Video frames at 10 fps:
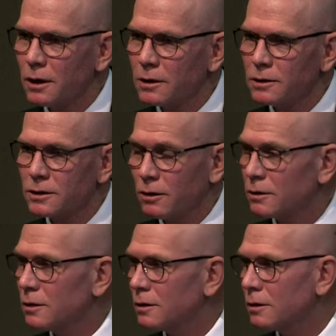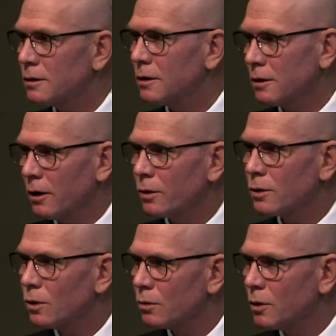I start a, a thyroid
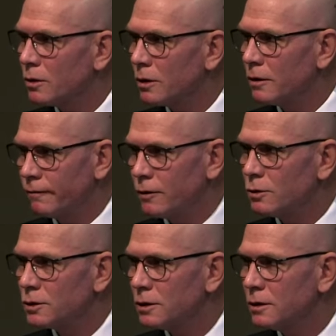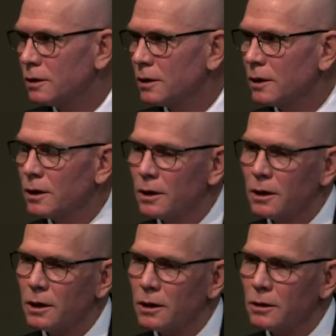hormone infusion.
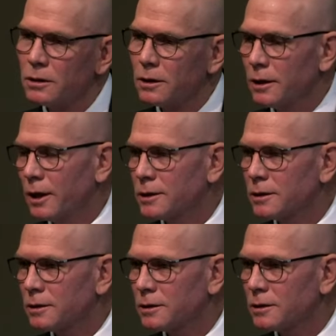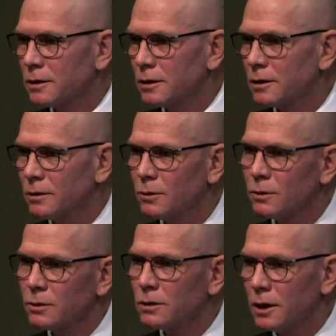Uh, the next is uh, that we
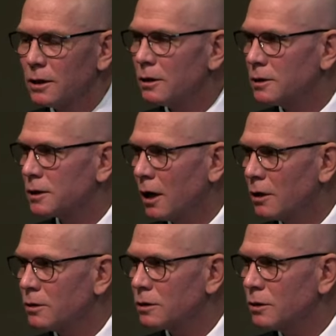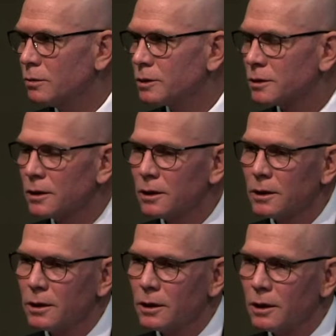would increase inotropes,
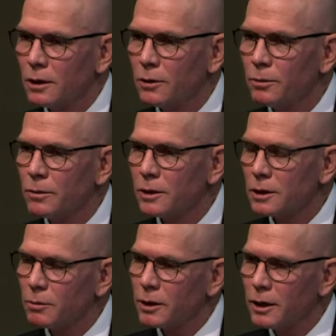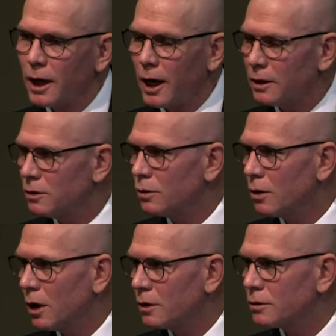um, typically add dual
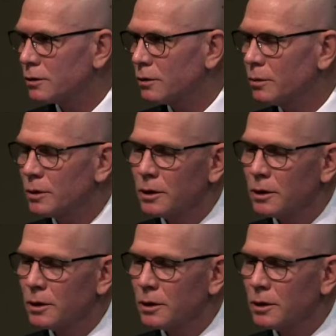inotrope.